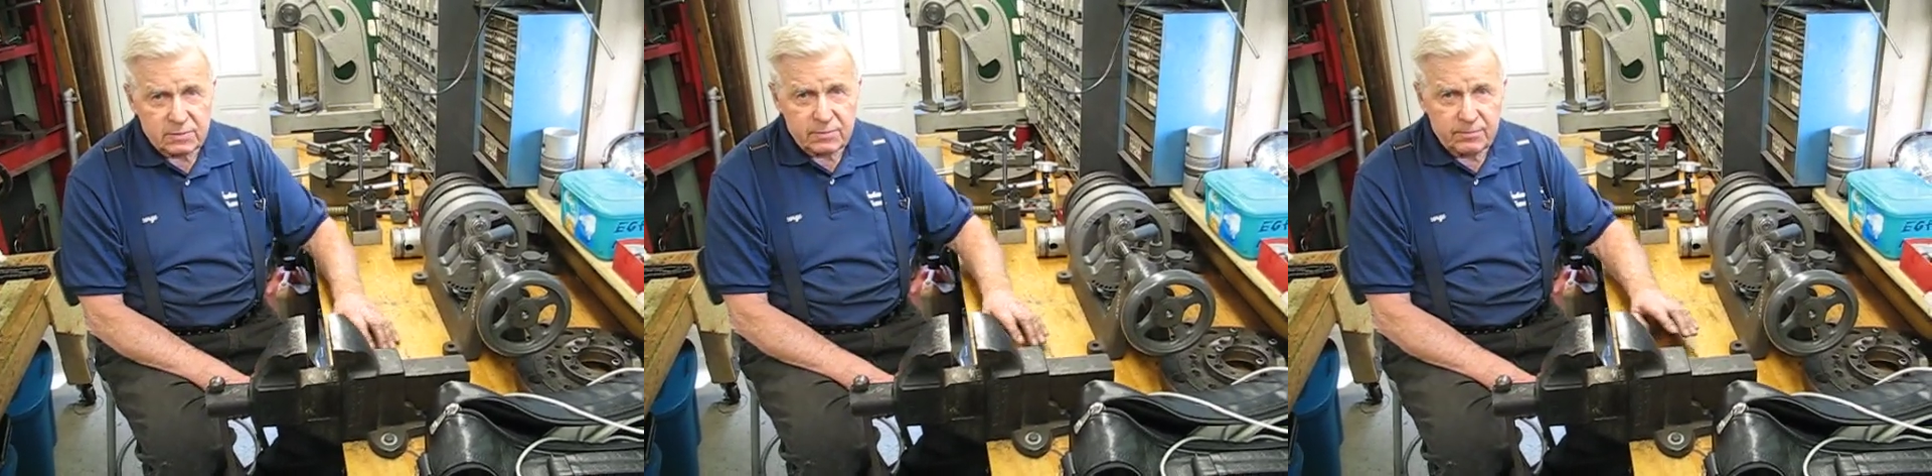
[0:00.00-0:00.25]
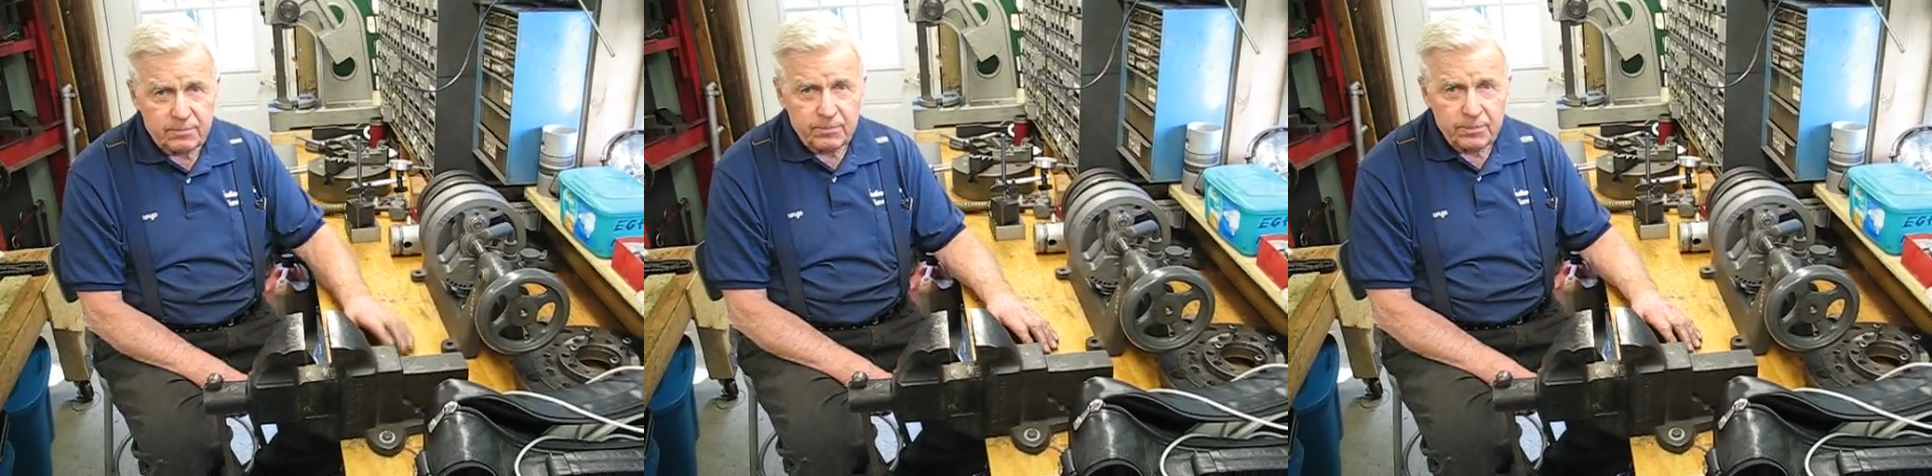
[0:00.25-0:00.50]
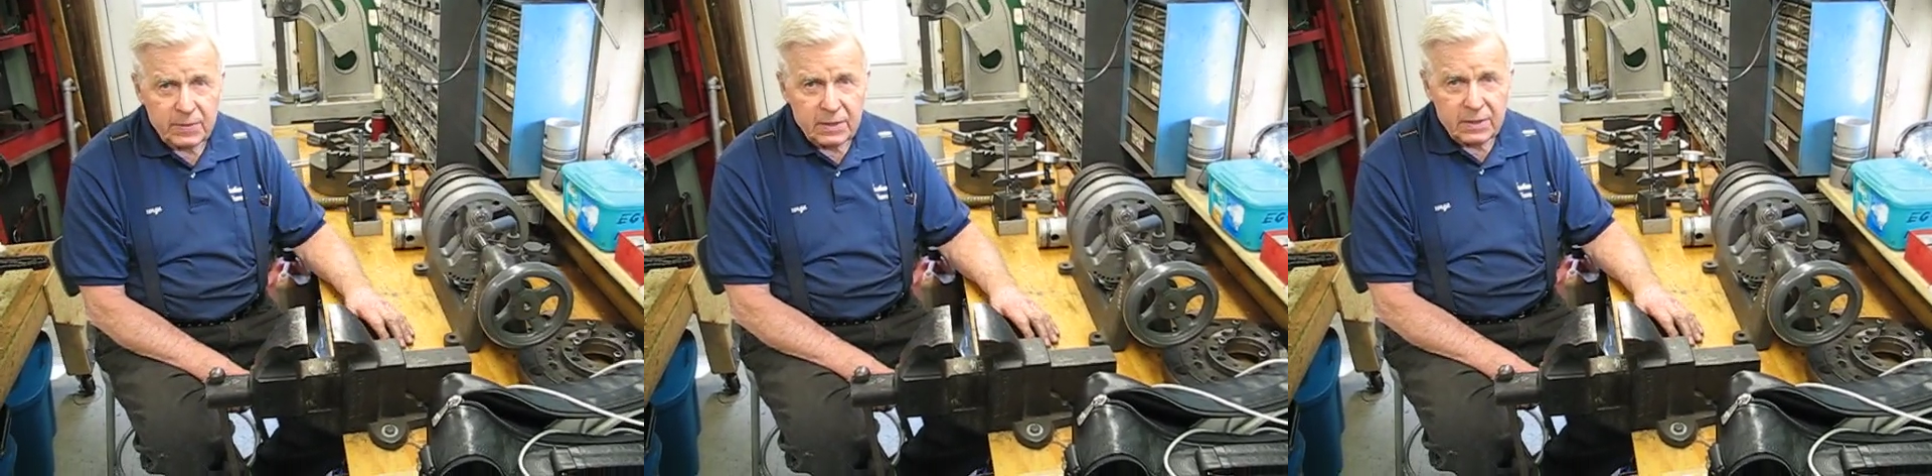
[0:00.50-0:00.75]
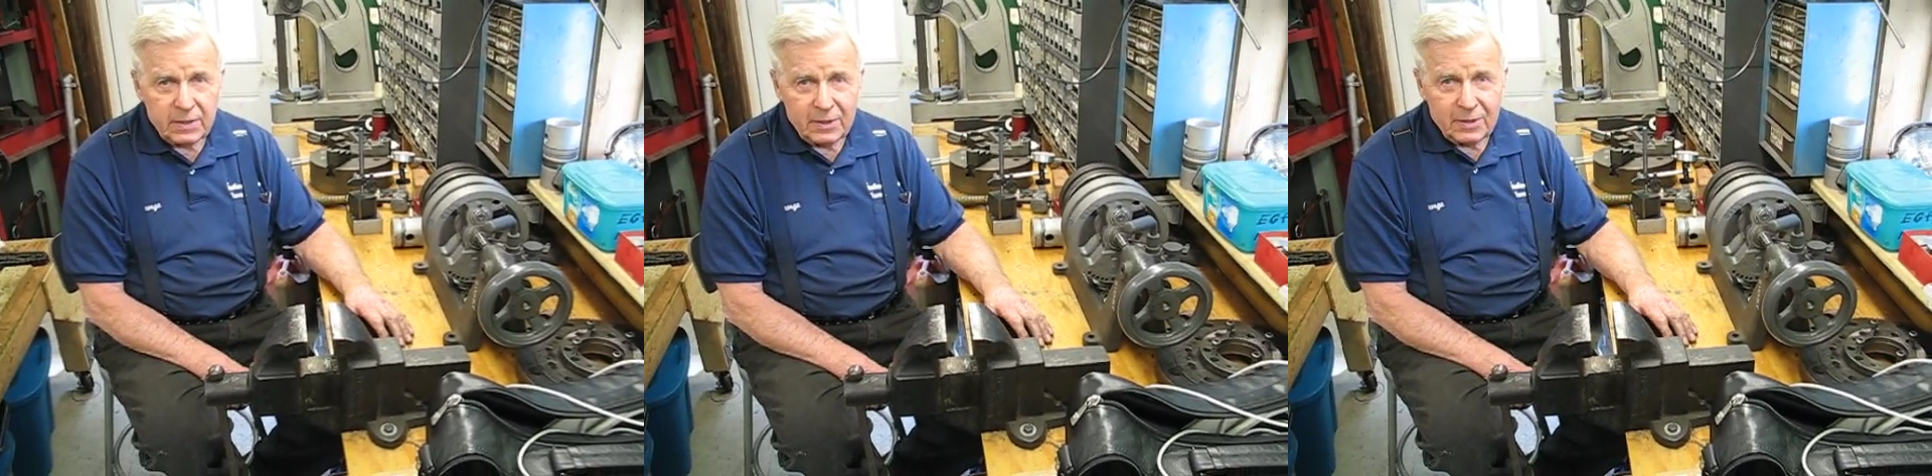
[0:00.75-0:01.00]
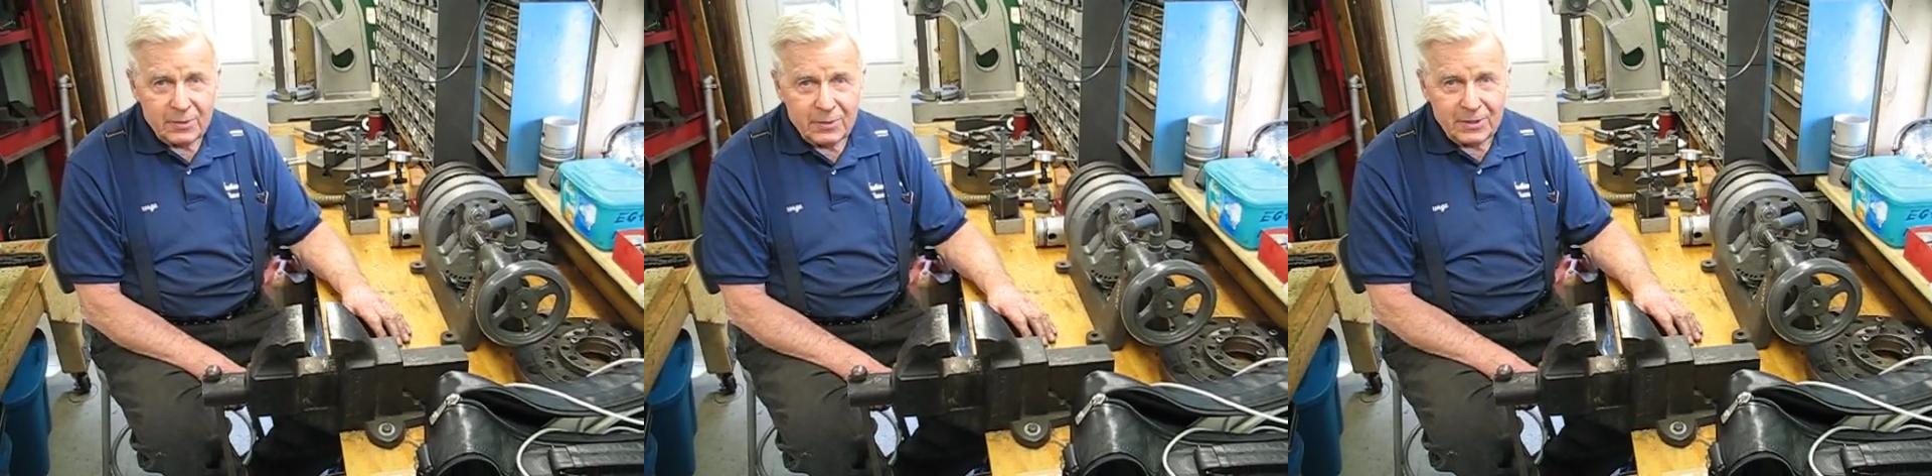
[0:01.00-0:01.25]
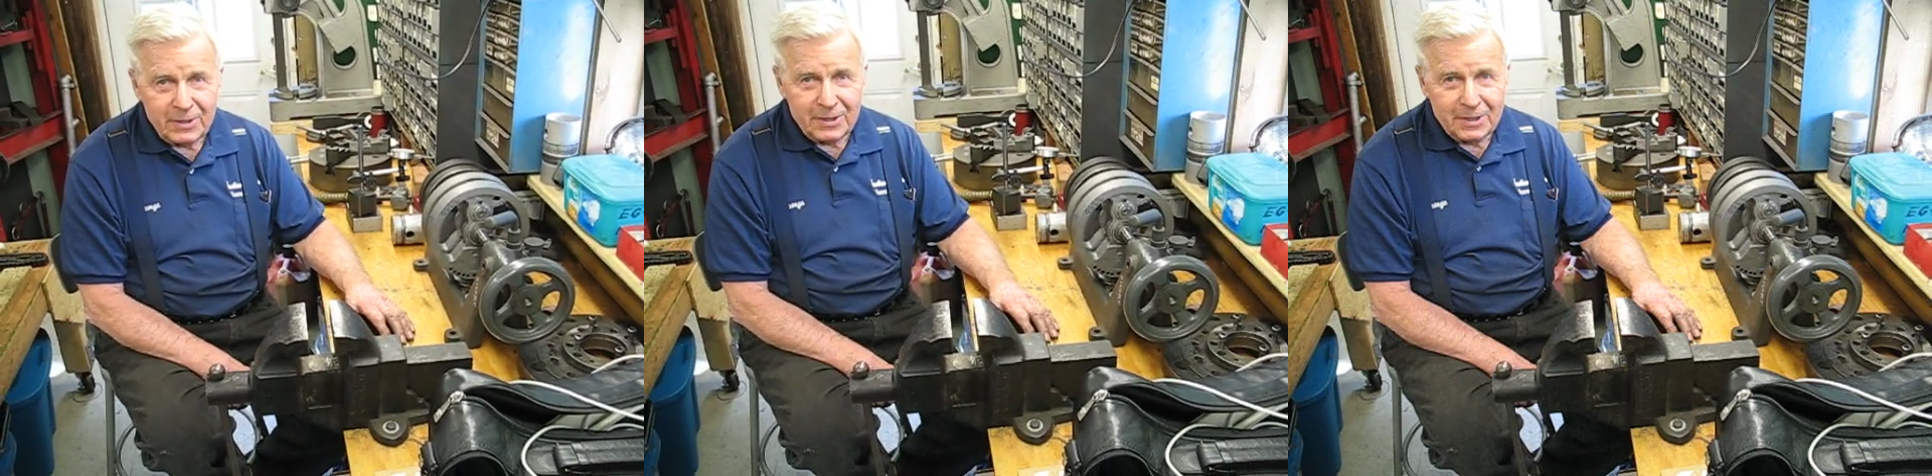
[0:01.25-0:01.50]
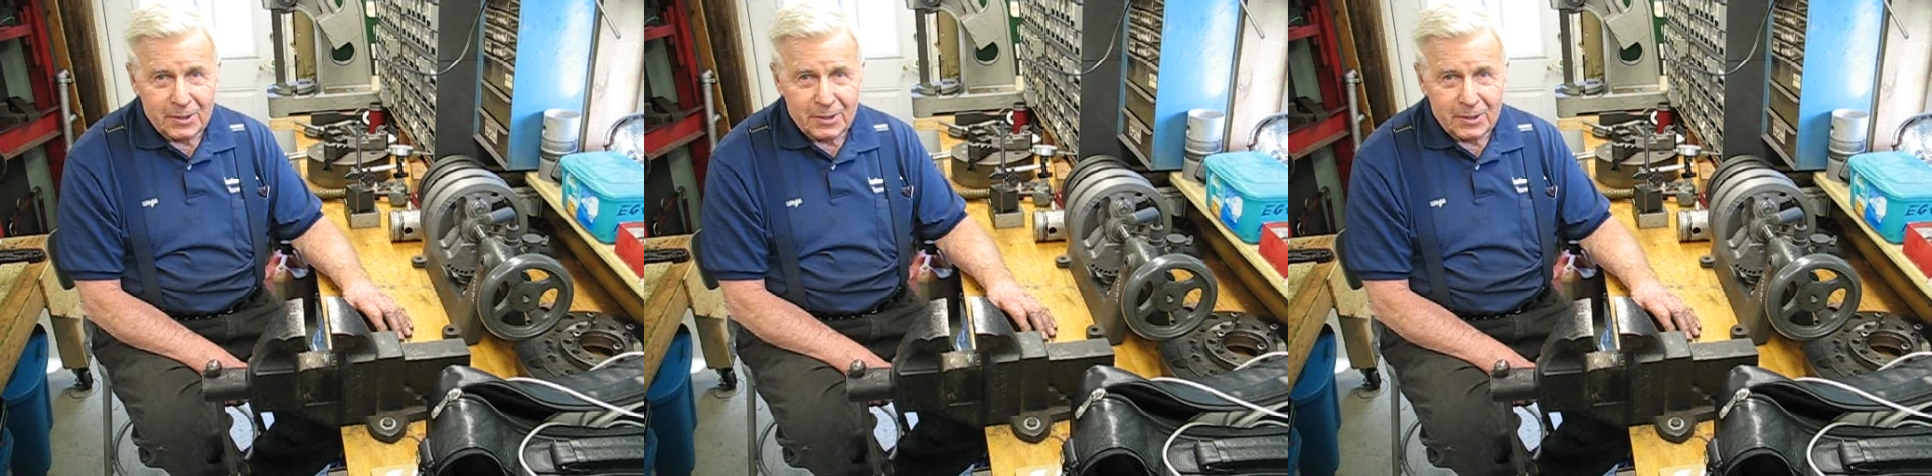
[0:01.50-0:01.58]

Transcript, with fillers: quite a claim.